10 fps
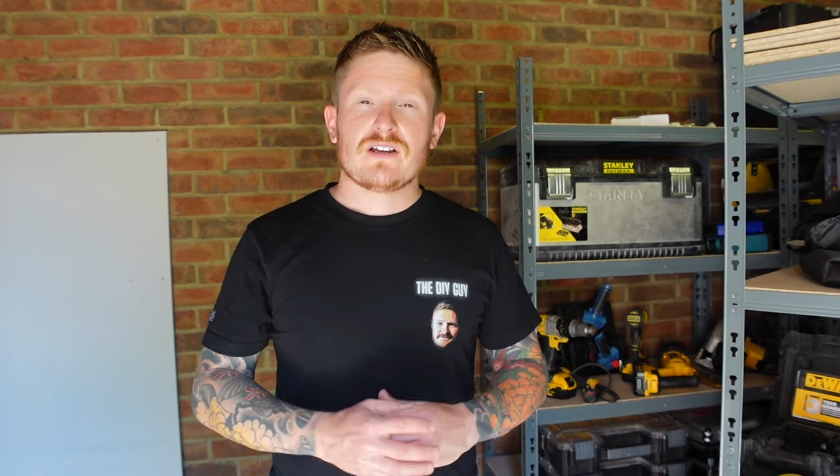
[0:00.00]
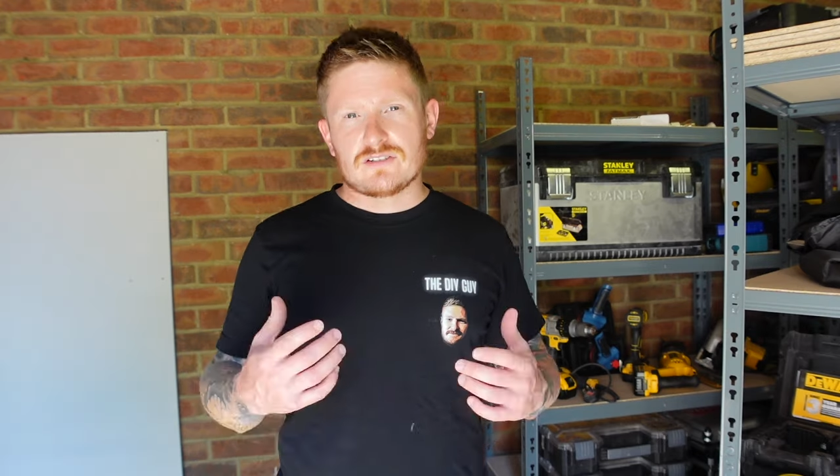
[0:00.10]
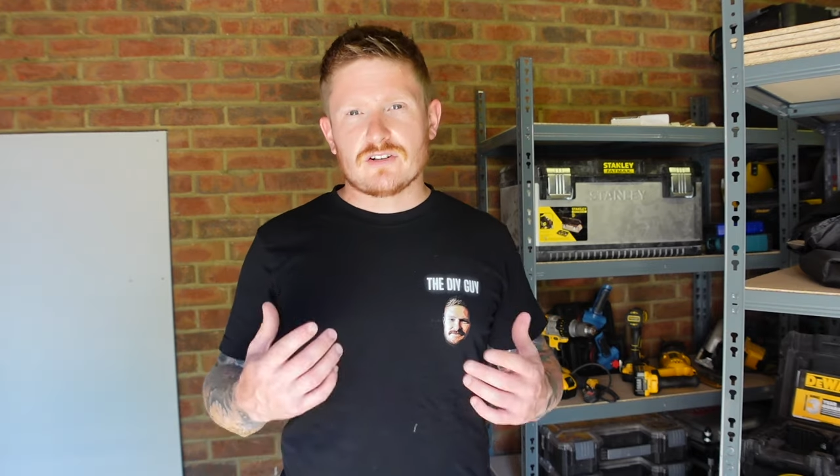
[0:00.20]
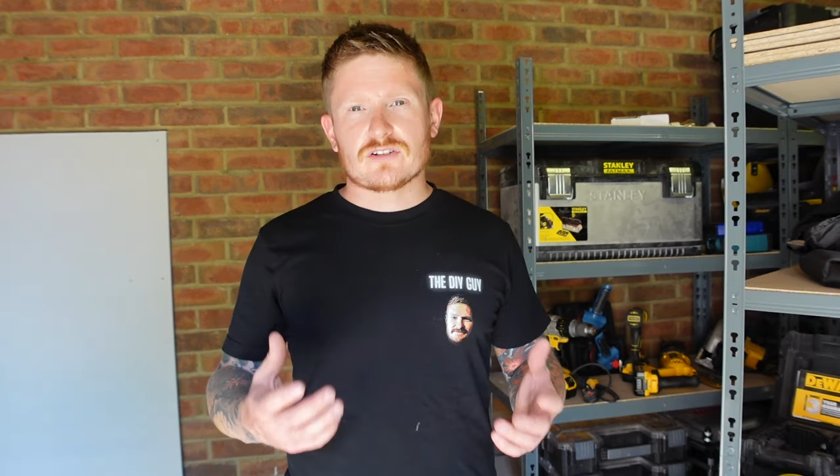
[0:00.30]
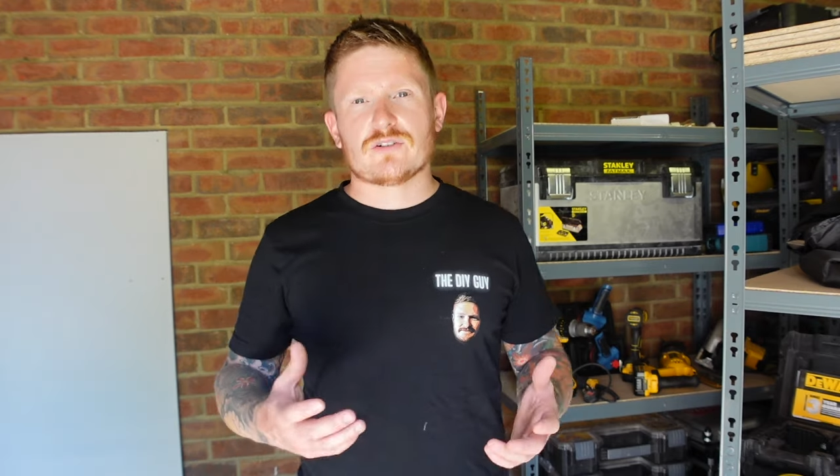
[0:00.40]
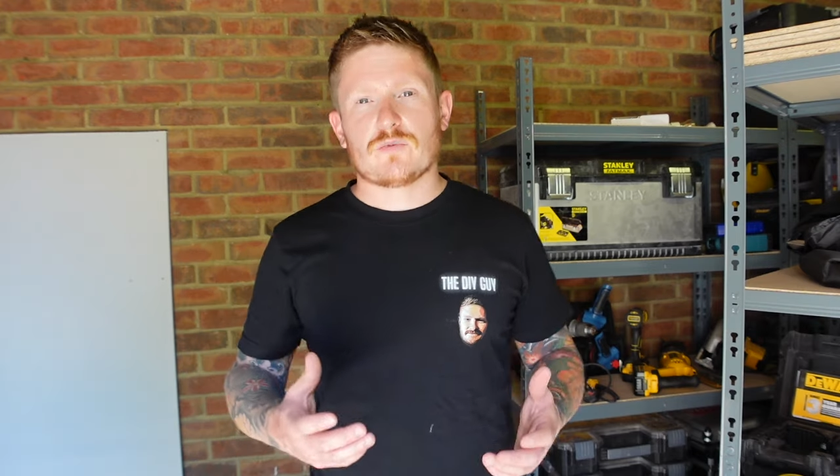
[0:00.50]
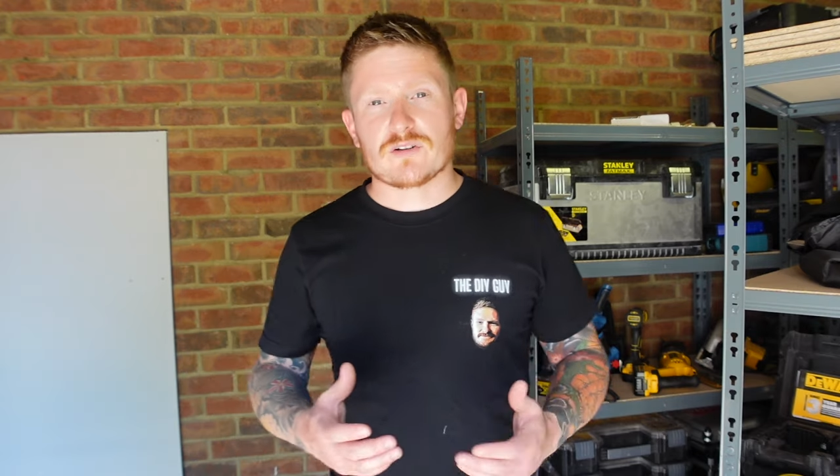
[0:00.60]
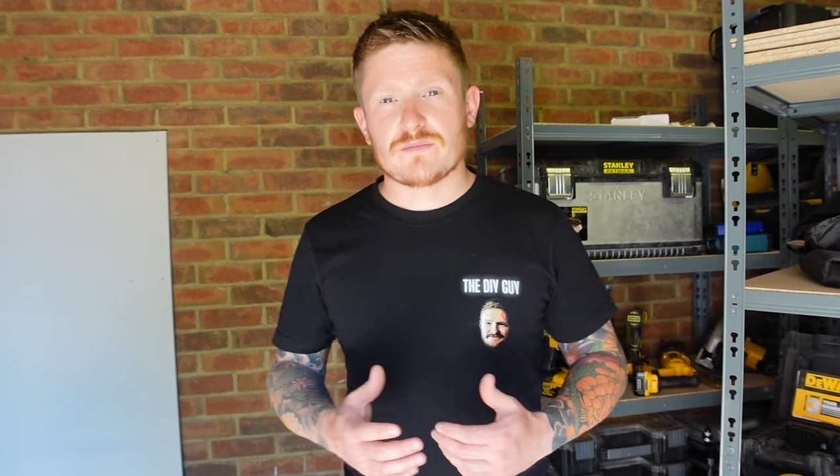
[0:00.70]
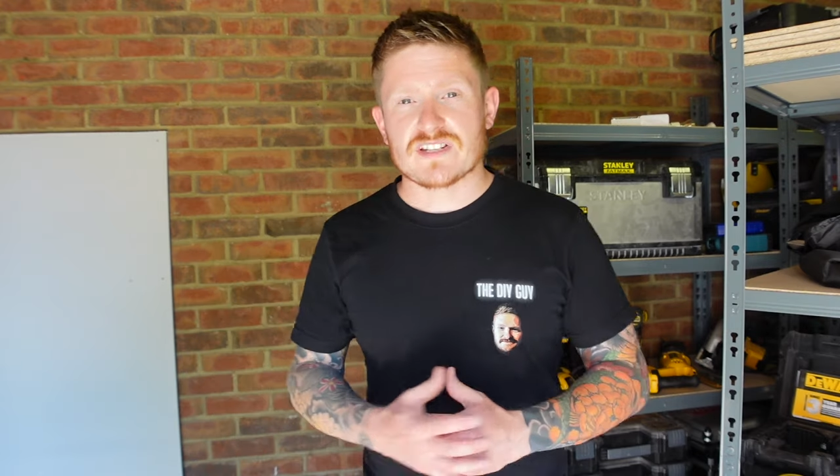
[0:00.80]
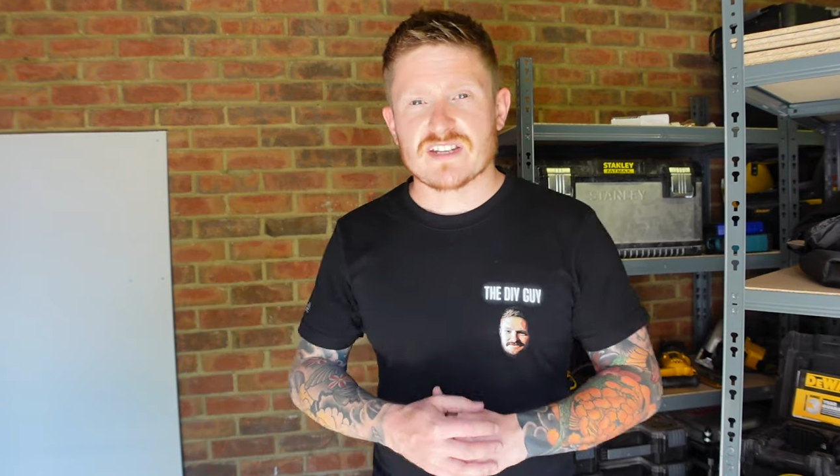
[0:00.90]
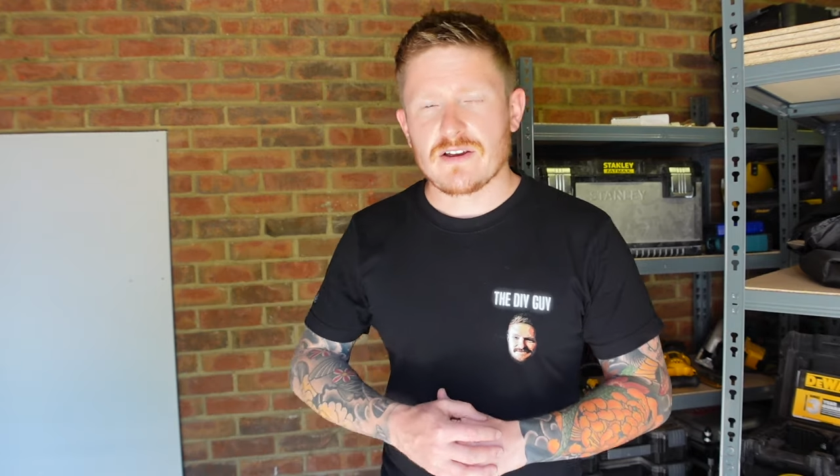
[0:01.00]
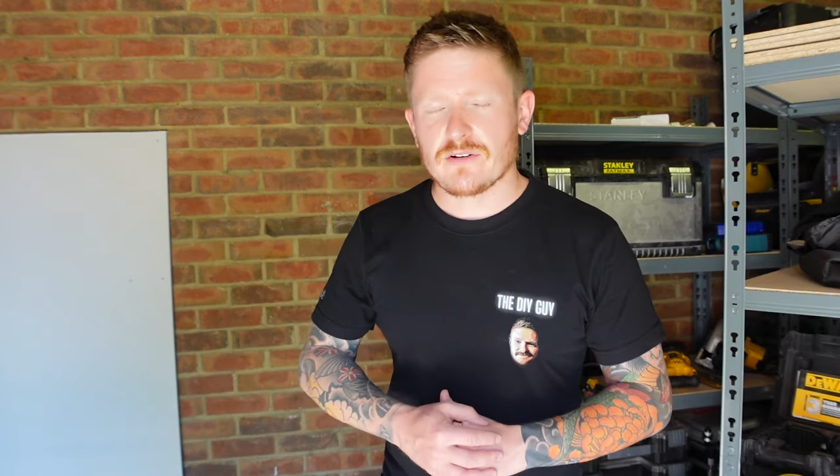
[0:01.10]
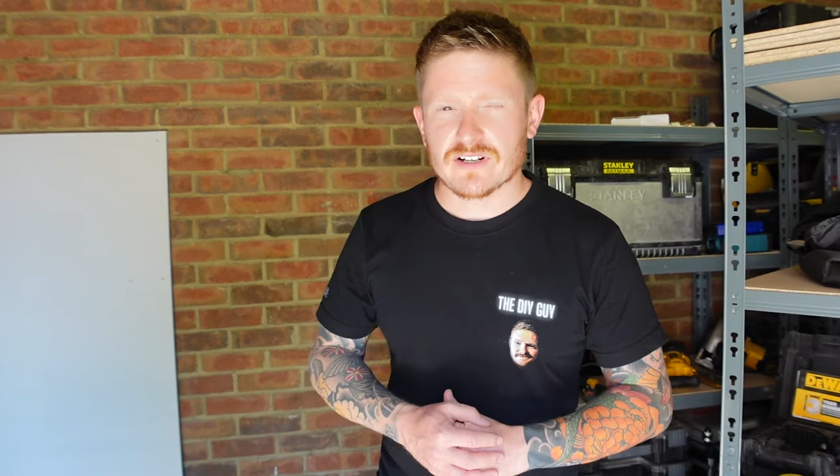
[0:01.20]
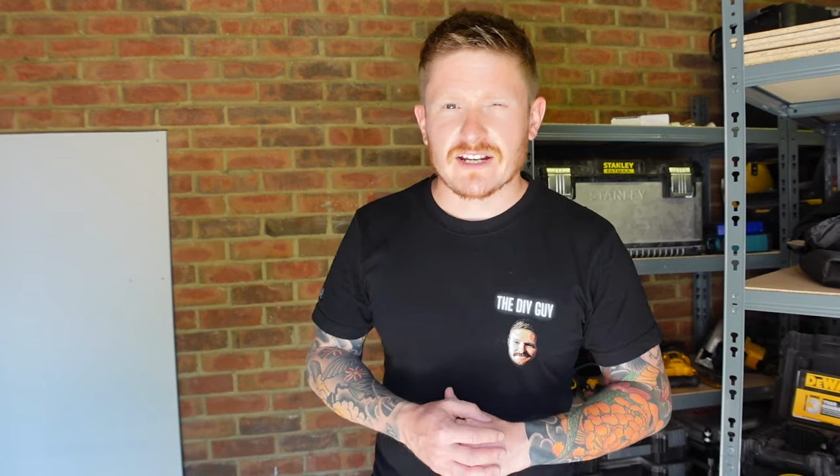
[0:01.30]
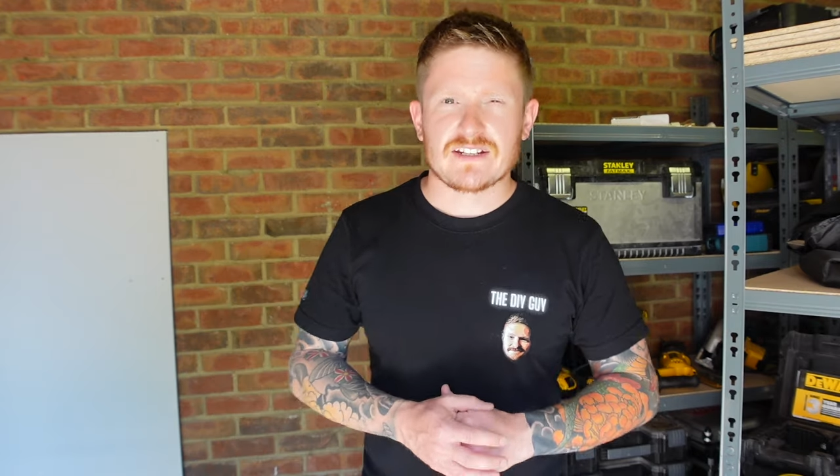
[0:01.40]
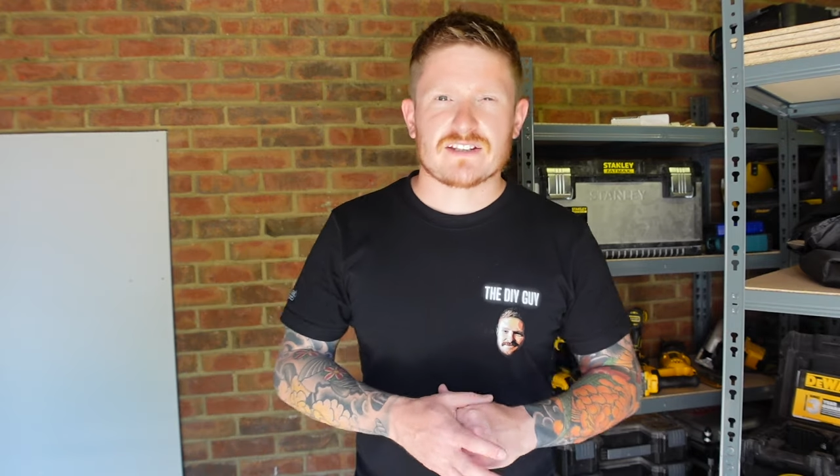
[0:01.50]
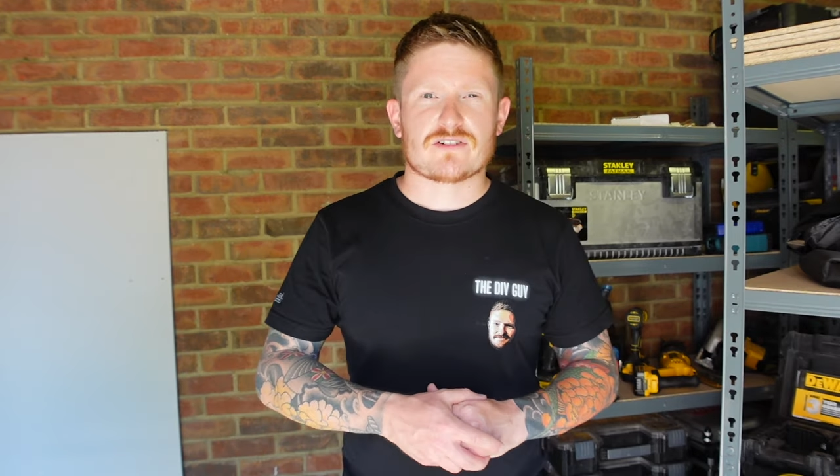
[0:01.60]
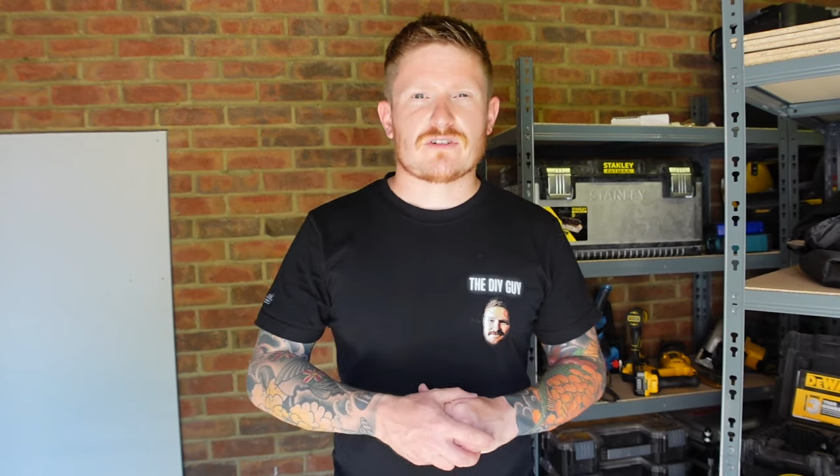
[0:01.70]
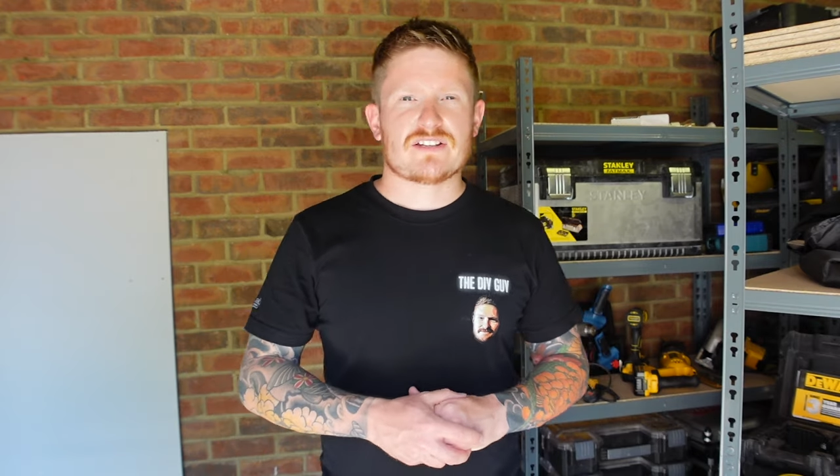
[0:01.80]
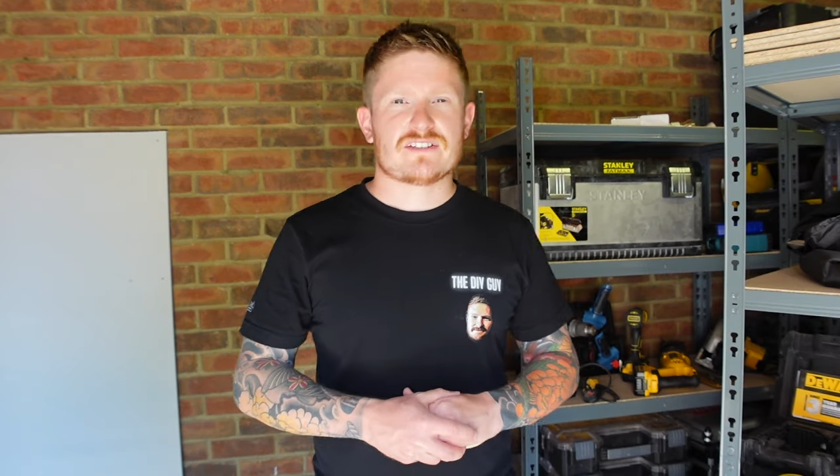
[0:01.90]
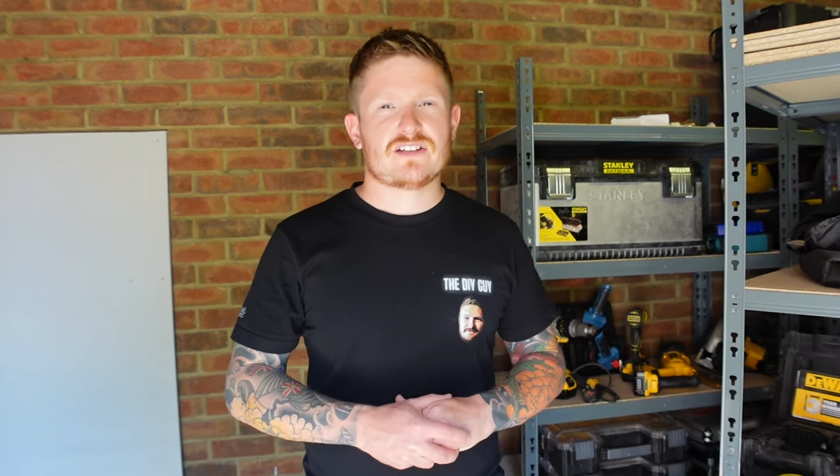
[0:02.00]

You're not going to want to miss out on any of the great